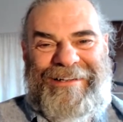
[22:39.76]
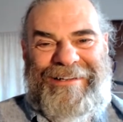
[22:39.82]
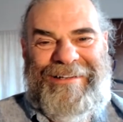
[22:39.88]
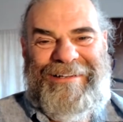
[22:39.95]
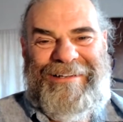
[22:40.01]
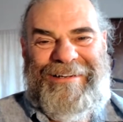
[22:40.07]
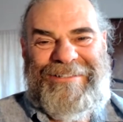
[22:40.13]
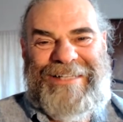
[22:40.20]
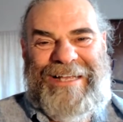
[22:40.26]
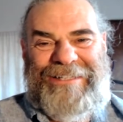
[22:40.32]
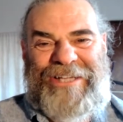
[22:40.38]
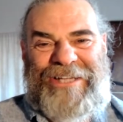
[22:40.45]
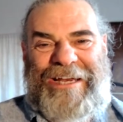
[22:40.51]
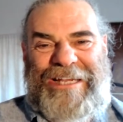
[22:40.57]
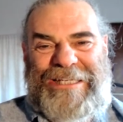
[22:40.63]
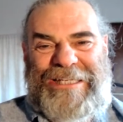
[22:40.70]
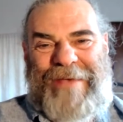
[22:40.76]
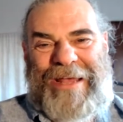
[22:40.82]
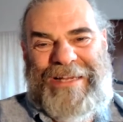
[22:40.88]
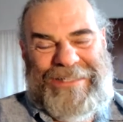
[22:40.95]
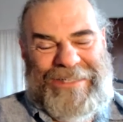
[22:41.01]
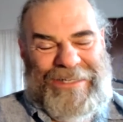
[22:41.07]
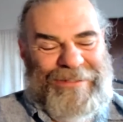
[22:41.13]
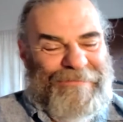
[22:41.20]
You know, it's like Chinese
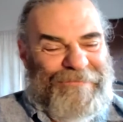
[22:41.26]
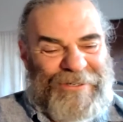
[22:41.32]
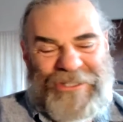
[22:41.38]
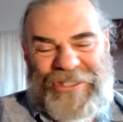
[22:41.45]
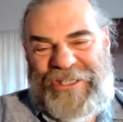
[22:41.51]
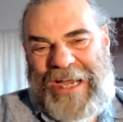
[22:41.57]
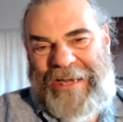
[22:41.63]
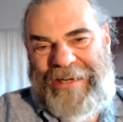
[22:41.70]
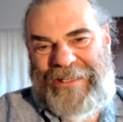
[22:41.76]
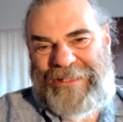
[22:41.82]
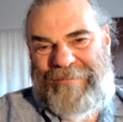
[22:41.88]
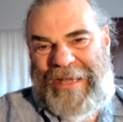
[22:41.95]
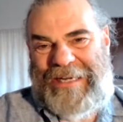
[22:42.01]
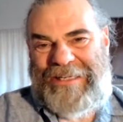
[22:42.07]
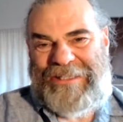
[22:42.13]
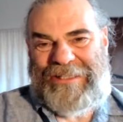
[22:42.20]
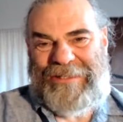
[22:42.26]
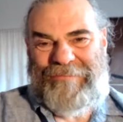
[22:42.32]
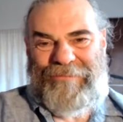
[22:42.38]
medicine. The first Chinese medicine